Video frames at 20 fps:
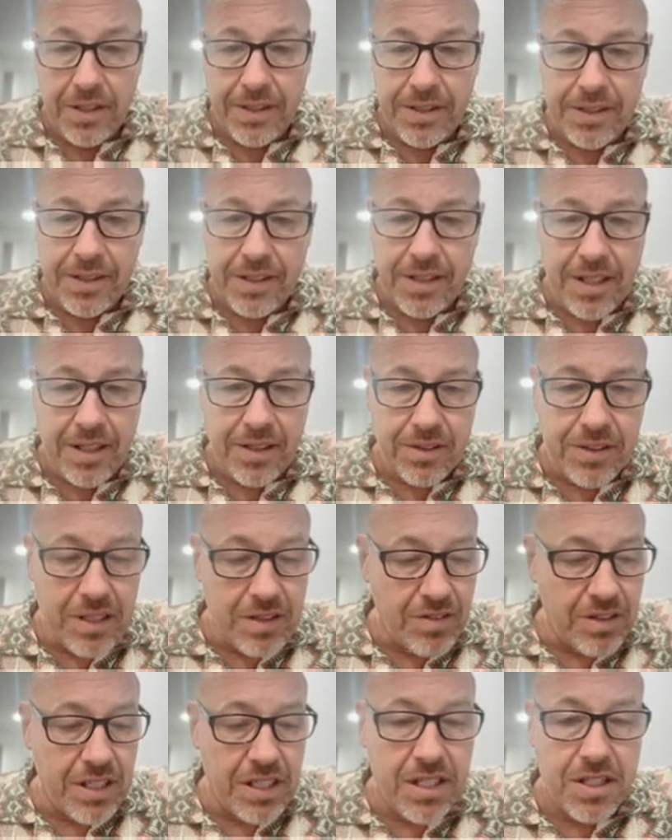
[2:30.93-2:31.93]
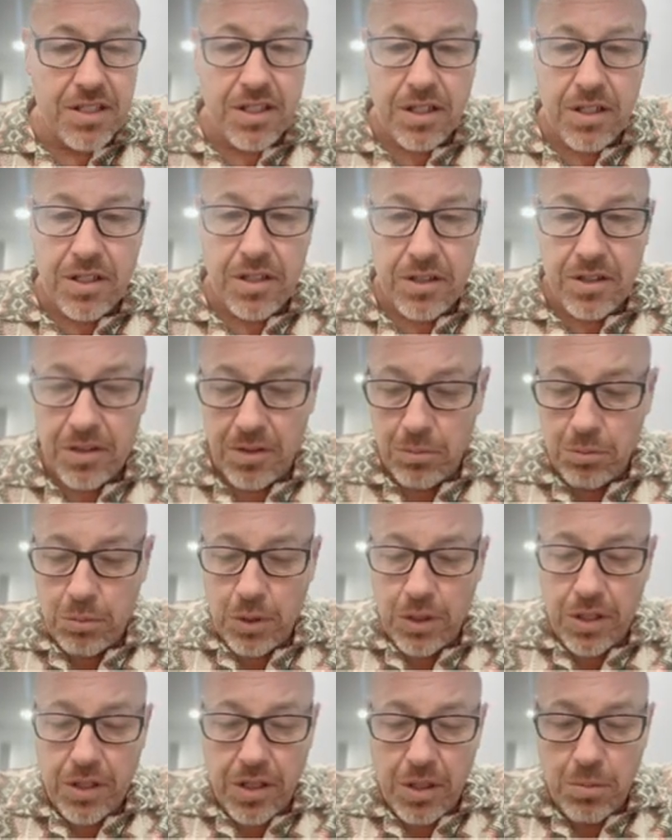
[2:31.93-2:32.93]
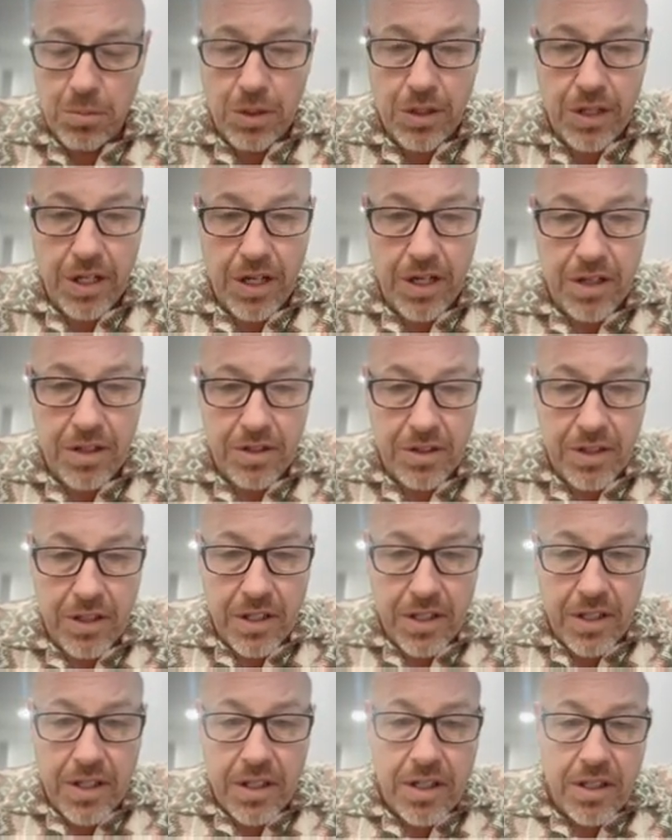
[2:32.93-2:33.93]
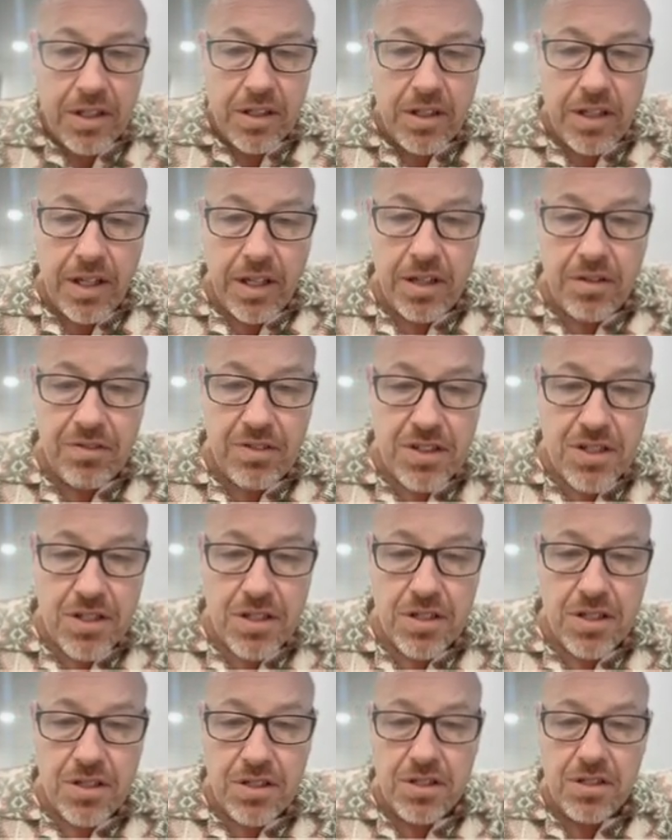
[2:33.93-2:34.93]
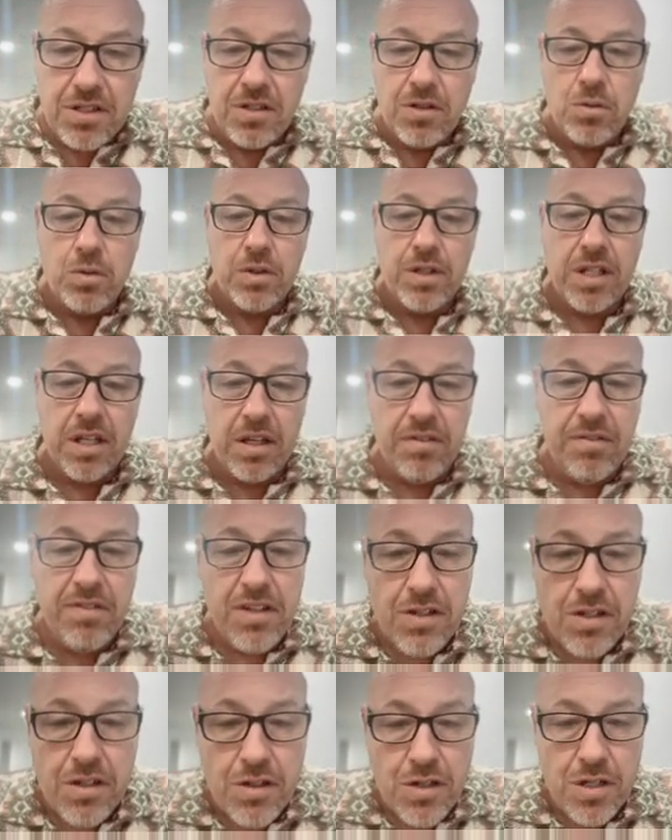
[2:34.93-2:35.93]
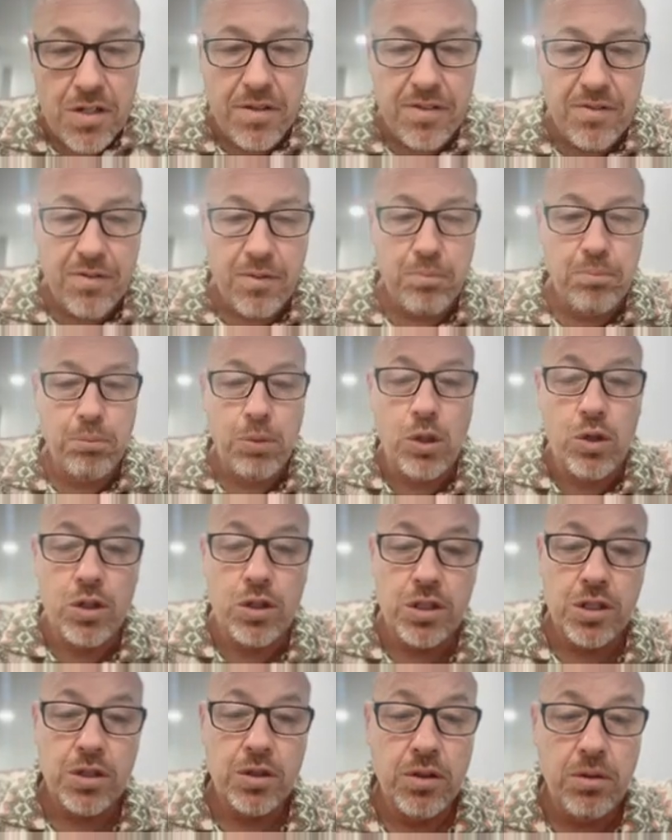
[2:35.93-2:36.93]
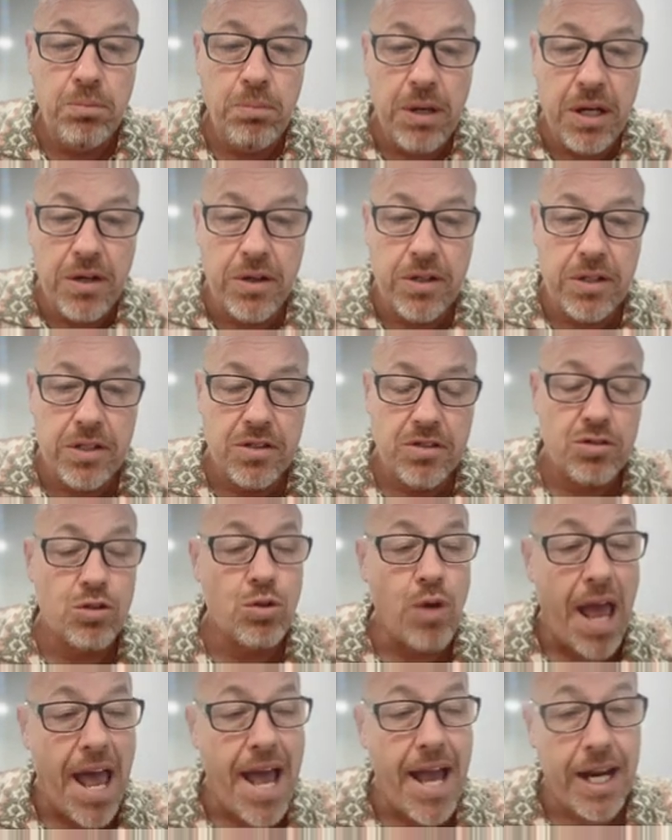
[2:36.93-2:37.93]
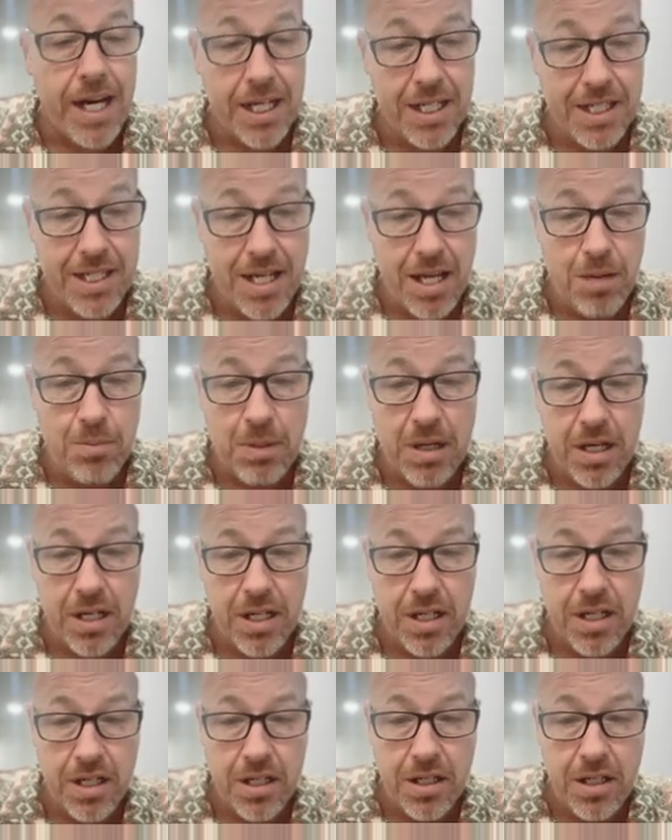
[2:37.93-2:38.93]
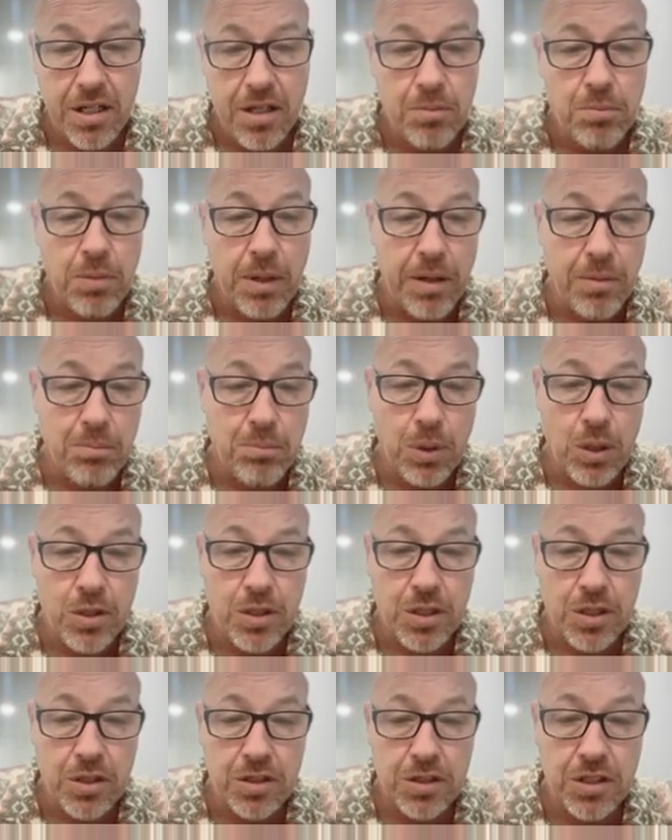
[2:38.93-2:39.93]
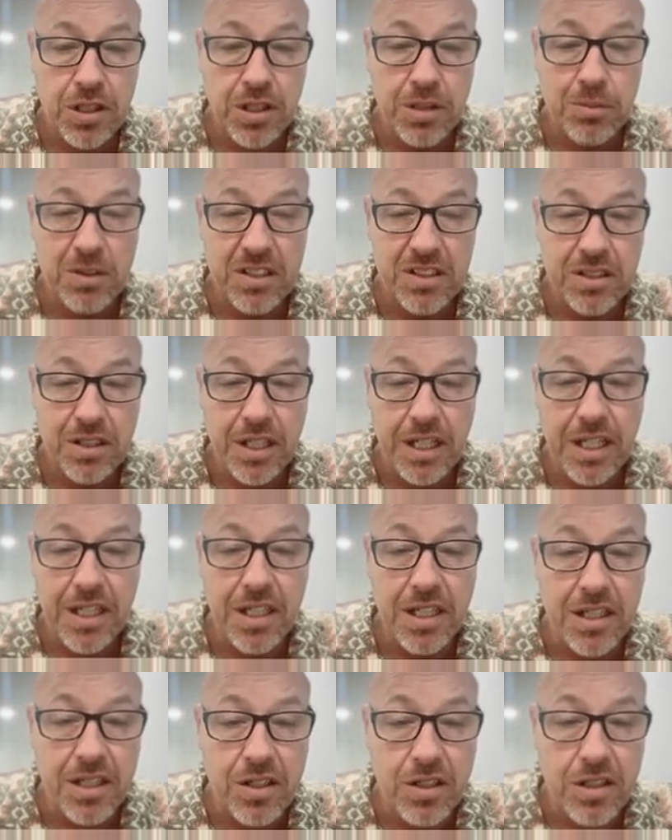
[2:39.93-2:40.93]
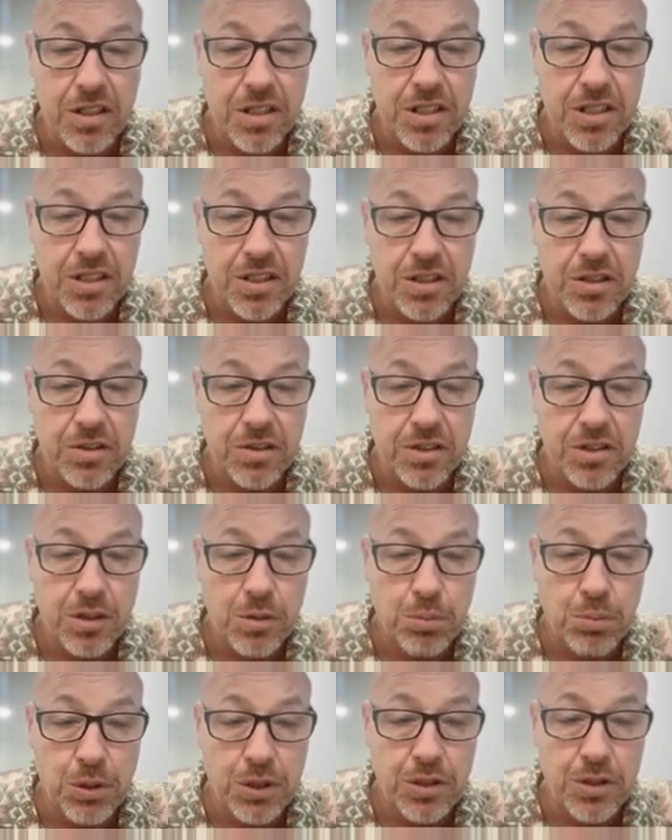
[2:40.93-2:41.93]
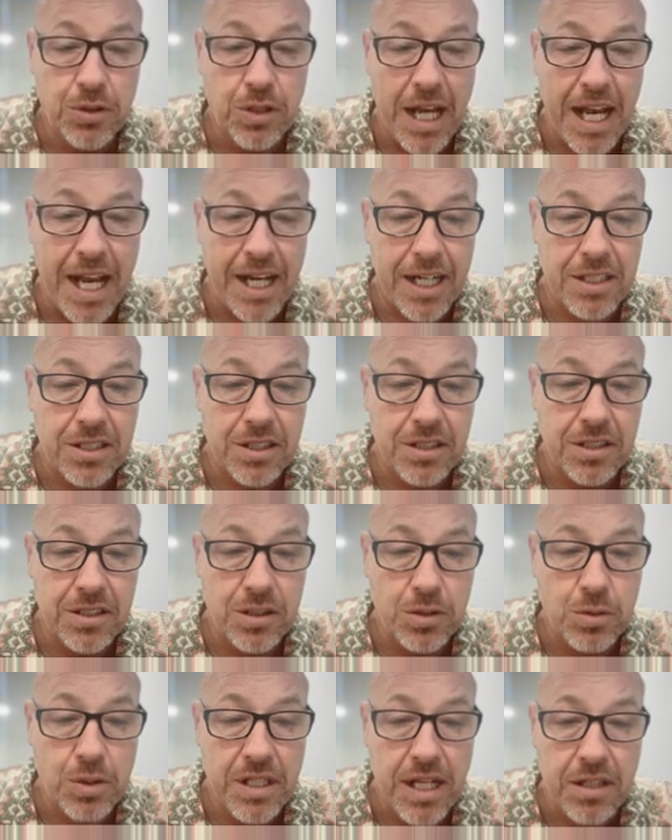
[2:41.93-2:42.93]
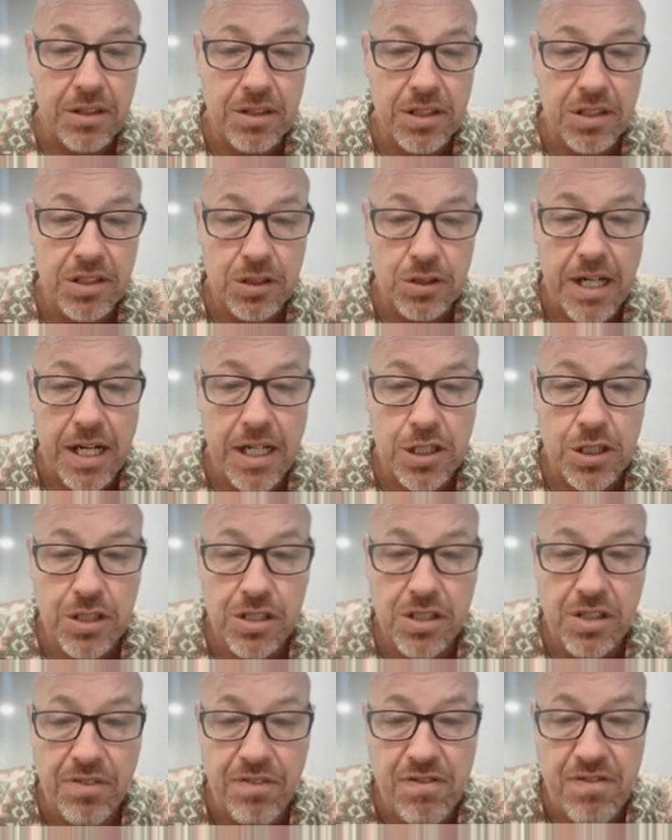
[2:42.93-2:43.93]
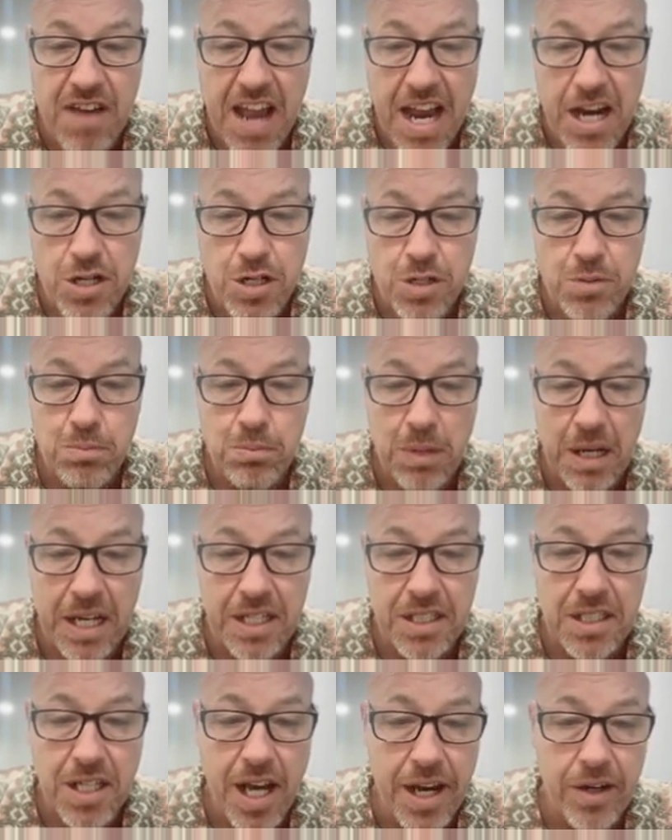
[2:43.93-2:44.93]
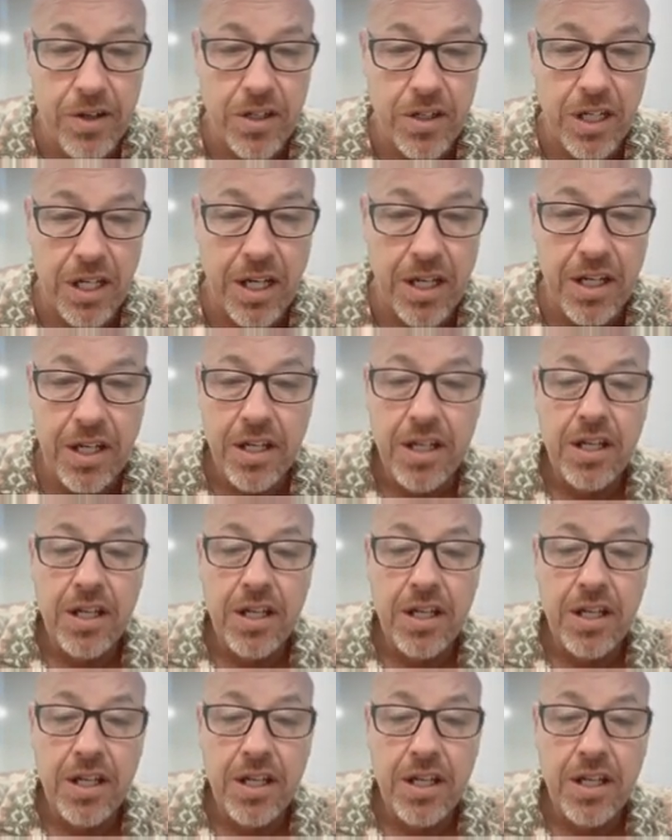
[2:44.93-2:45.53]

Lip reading: And I don't even need to put a number there. Emphasis, when the emphasis shifts from personal appearance to academic and personal achievements, it encourages students to pursue excellence without distractions of fashion-based hierarchy.